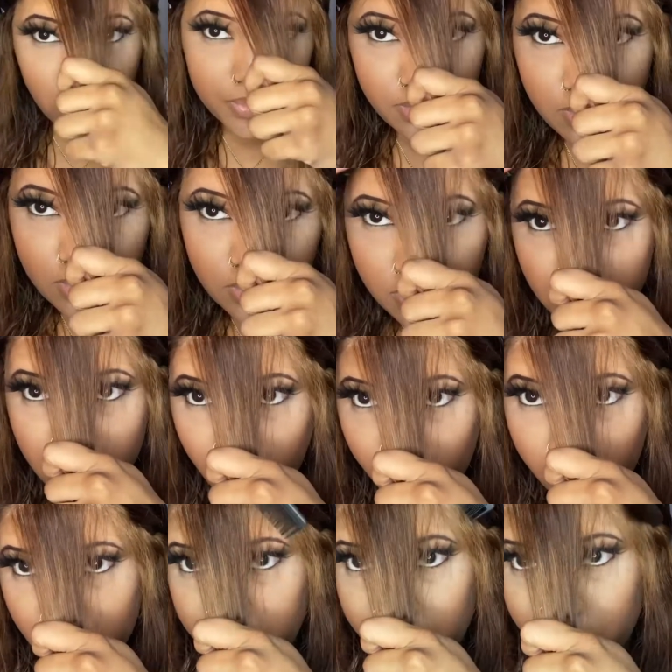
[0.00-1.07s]
like, I'm
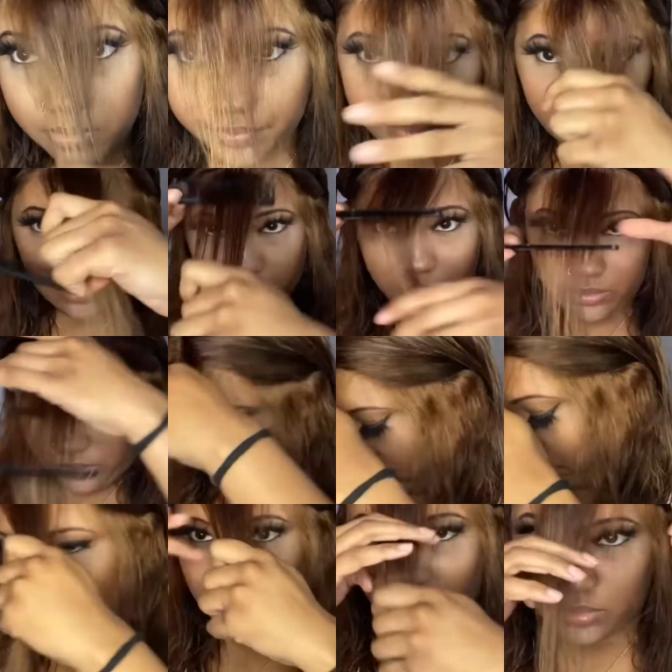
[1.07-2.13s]
very
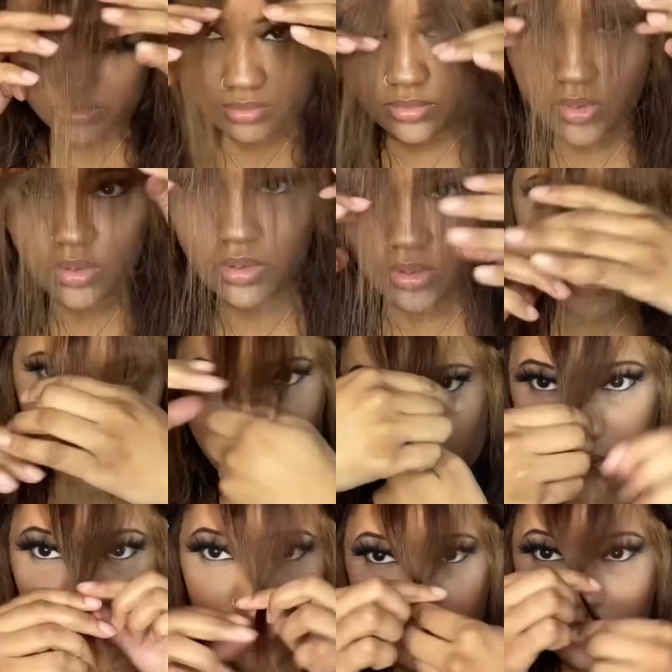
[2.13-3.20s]
rusty with this
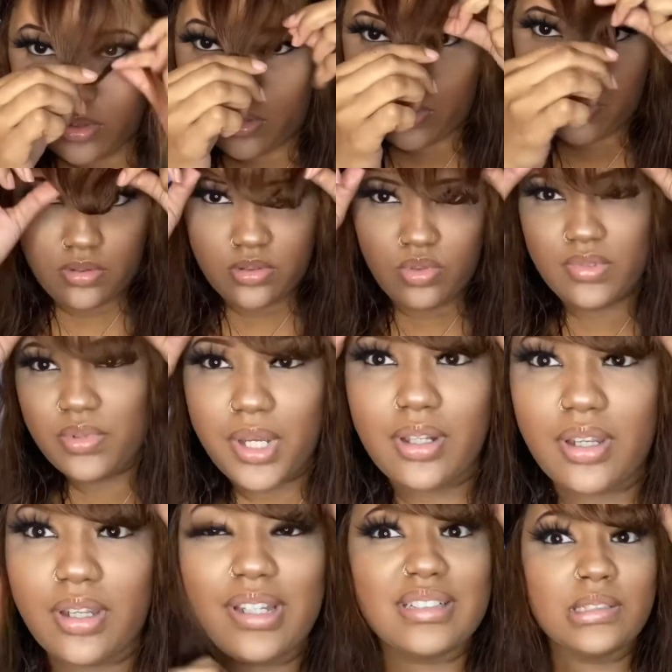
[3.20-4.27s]
thing. Like,
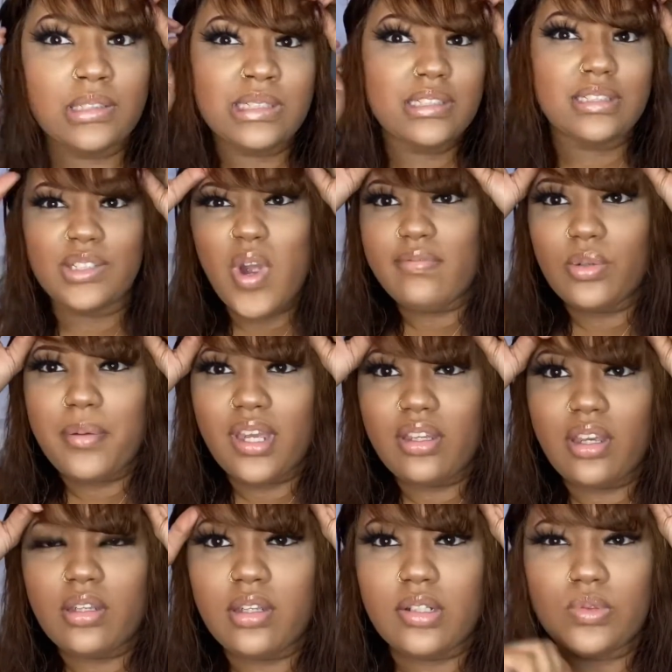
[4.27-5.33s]

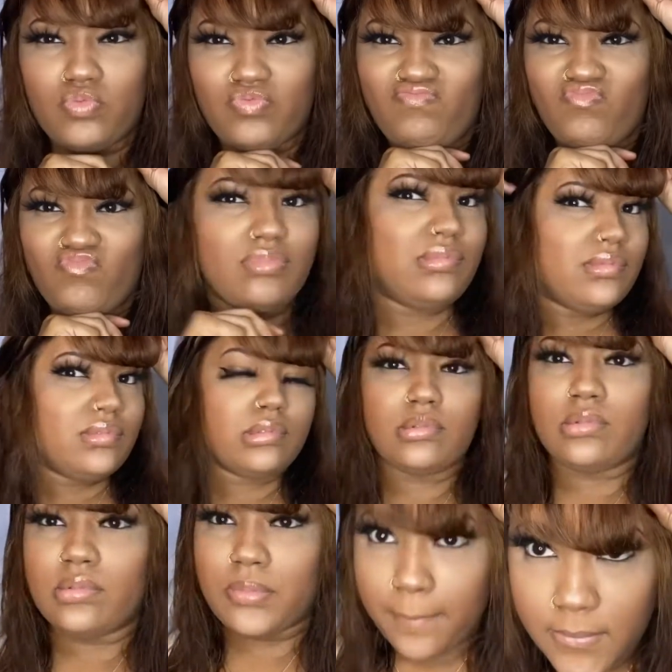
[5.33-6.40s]
well,
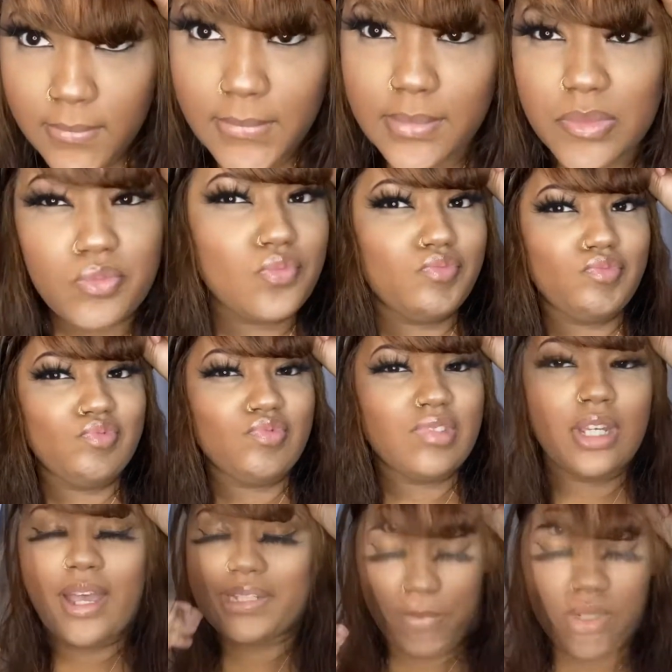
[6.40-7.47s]
I, I don't know. I
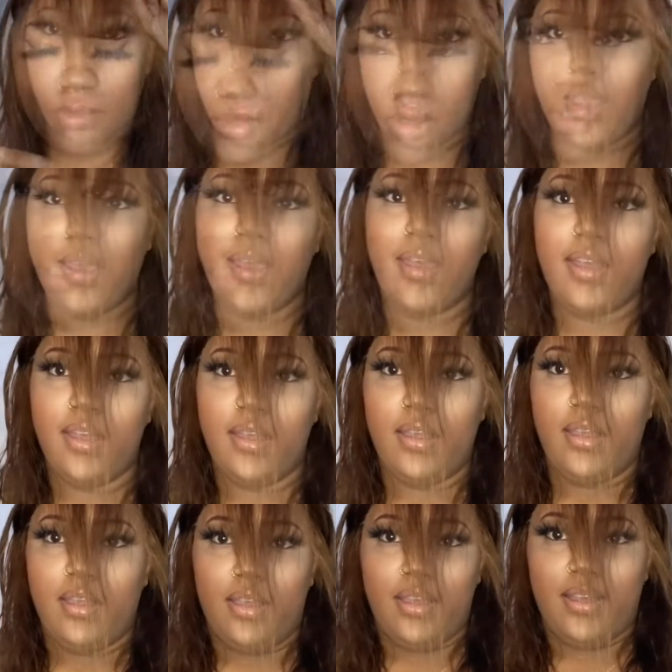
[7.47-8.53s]
don't know what.
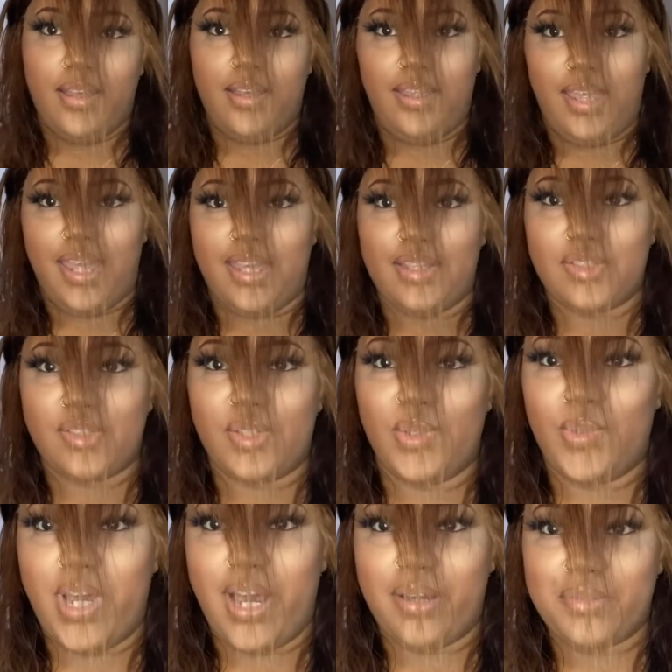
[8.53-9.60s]
Okay,
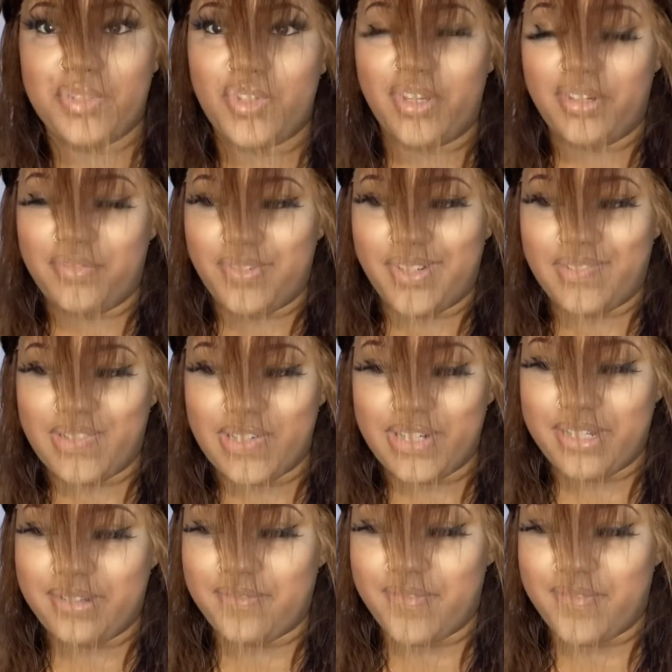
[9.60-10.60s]
so I was trying to figure out if